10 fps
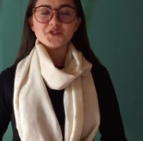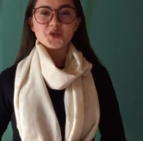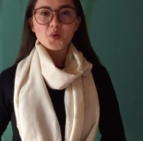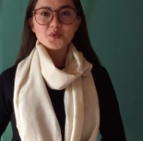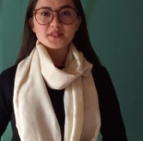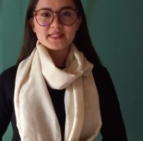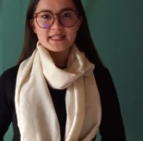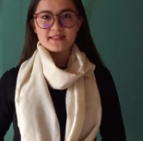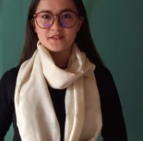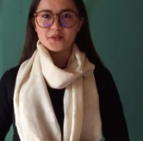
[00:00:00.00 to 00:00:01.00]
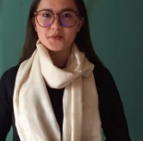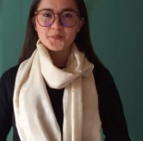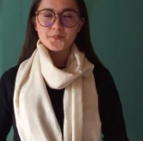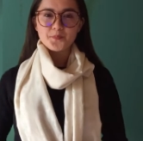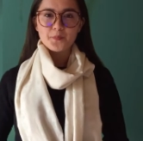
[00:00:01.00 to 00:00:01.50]
John Taylor.
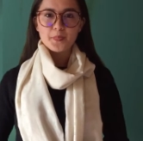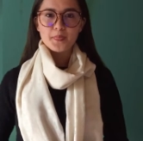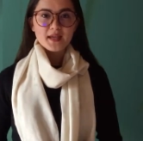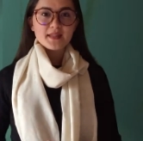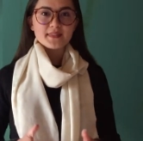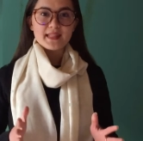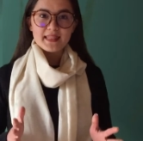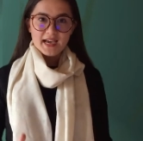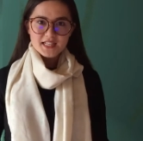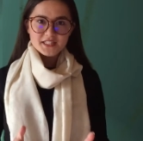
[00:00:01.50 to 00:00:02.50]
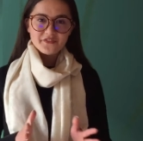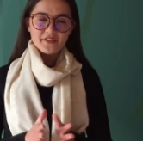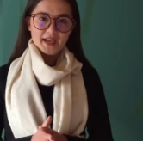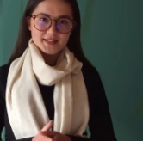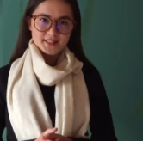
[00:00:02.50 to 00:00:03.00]
The last
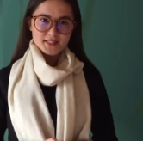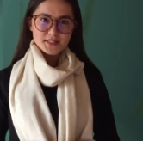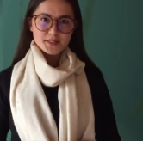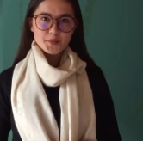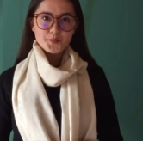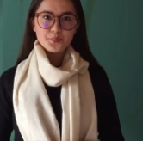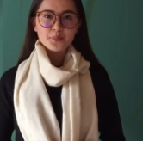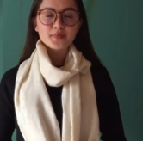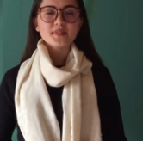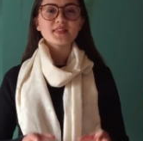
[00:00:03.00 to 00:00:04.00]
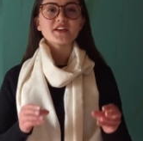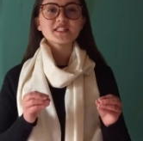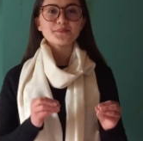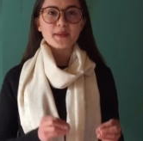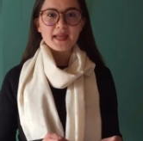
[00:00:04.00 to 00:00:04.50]
fact is, the
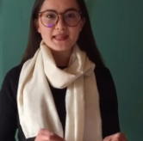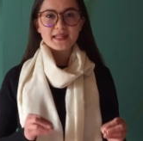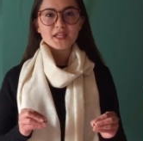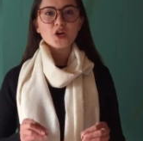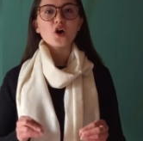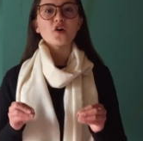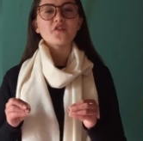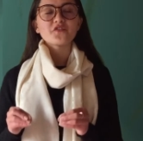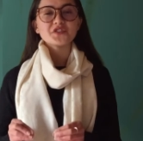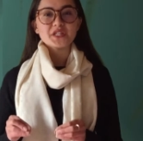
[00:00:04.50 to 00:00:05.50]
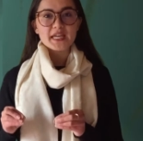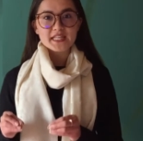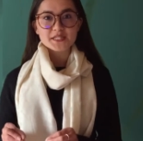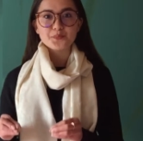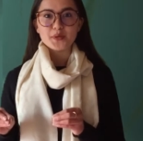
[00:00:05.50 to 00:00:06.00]
spelling of
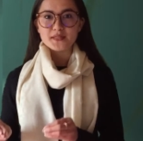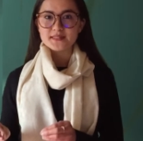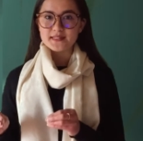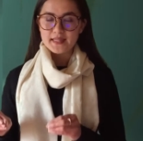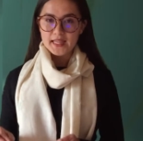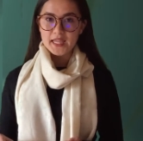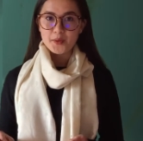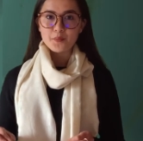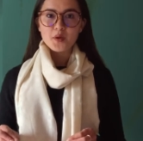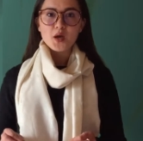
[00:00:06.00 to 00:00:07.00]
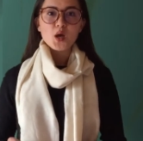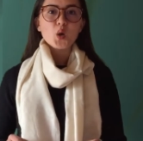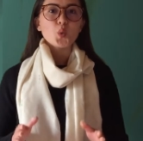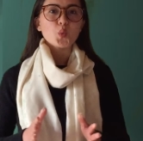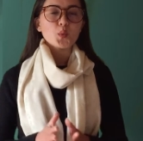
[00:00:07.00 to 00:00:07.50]
Shakespeare's name
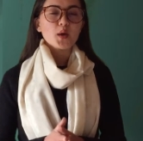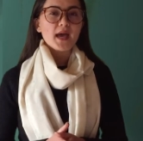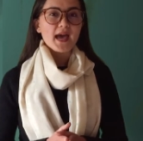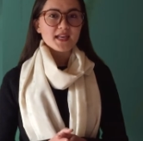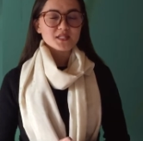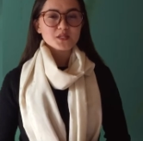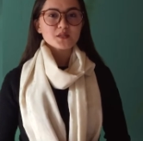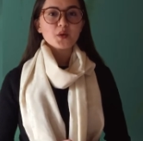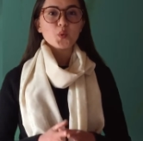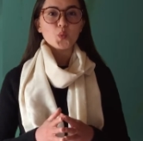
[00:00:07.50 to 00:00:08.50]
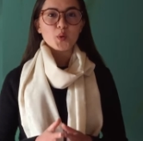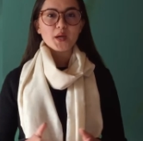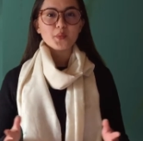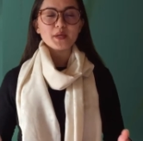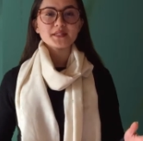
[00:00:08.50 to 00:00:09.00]
has
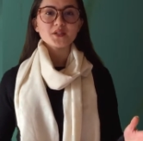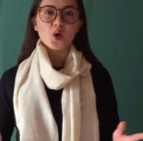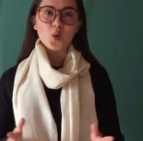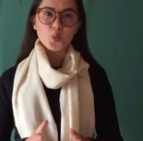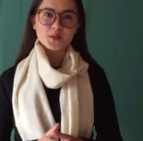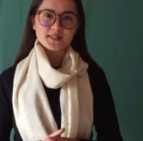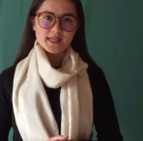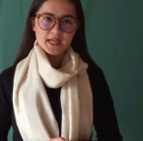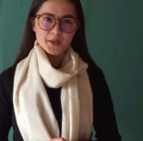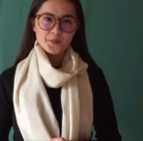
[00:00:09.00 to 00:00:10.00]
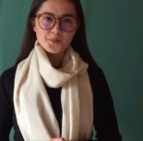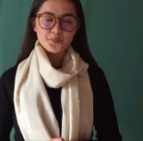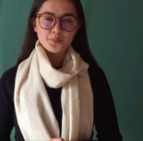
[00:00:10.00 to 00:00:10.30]
varied over time.